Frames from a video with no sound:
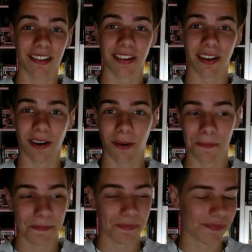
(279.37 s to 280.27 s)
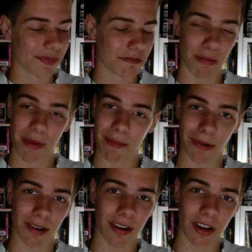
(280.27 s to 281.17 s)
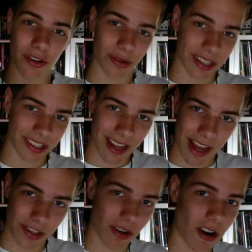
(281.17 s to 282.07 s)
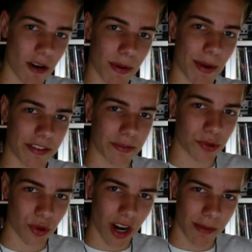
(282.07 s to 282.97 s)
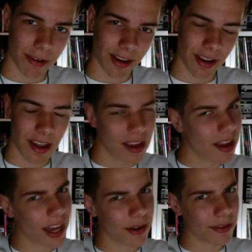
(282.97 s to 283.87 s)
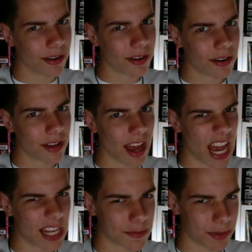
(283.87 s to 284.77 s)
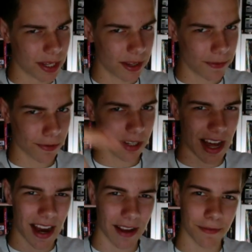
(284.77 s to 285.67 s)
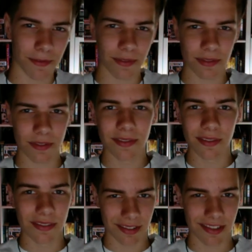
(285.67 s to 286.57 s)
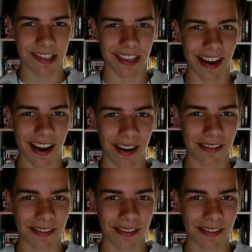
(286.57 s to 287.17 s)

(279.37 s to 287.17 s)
So remember, join the Slasher Army by subscribing, and SP for life. See ya.